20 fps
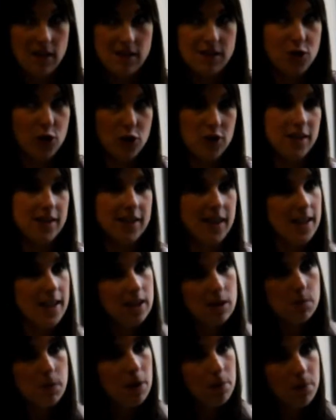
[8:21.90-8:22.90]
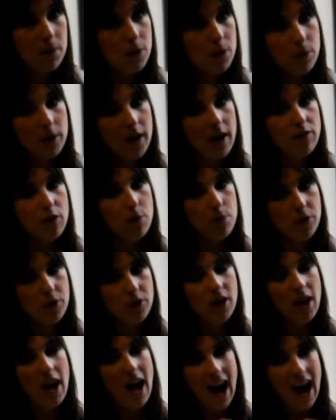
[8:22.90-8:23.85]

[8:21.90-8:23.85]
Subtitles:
as dirty salespeople or whatever, but